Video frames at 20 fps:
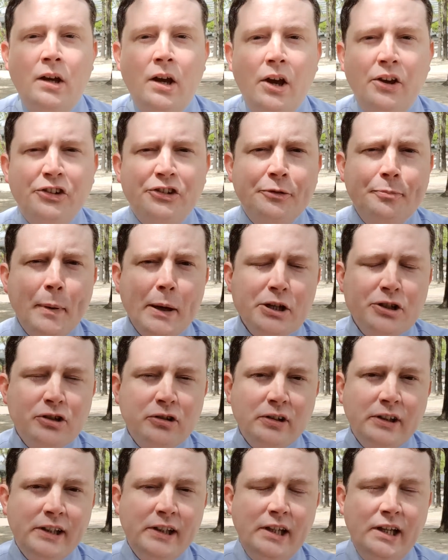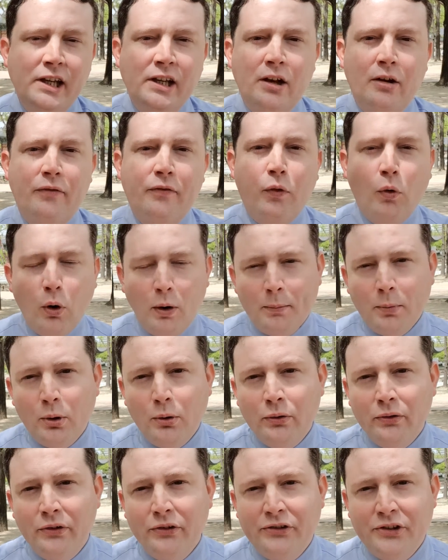especially in a
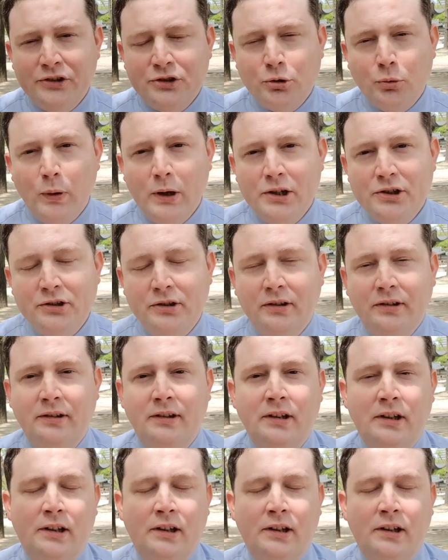formal situation.